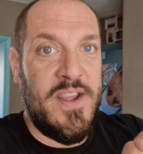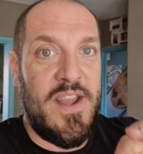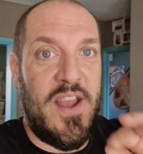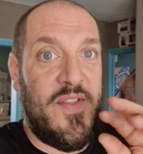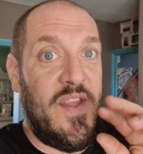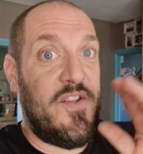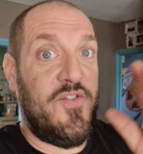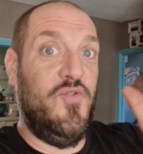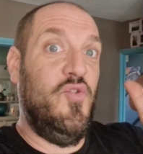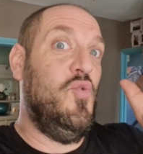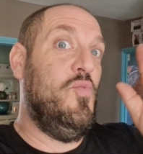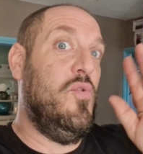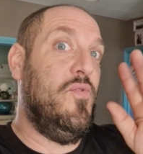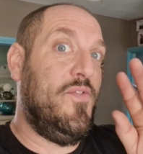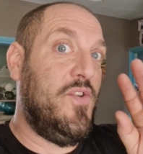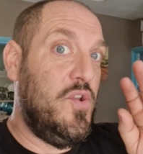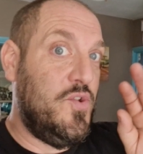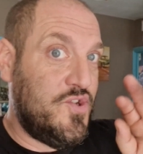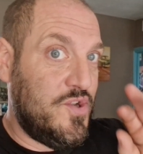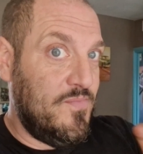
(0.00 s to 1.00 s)
and that's normal
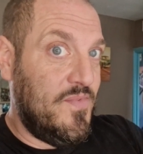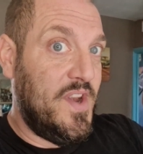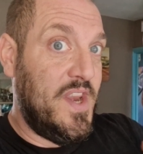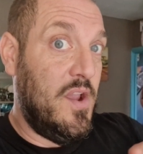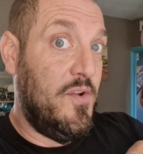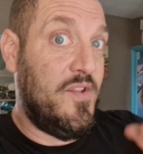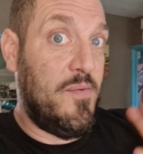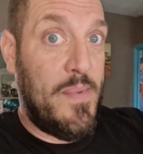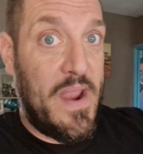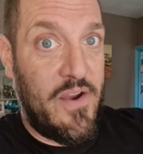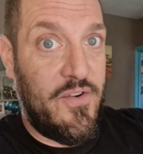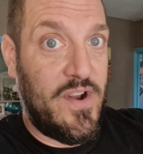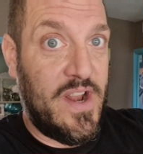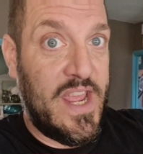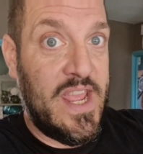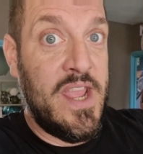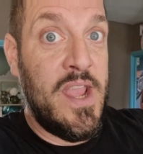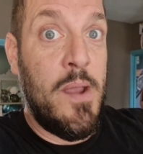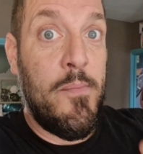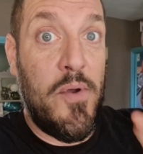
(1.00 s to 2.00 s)
for YouTube videos apparently,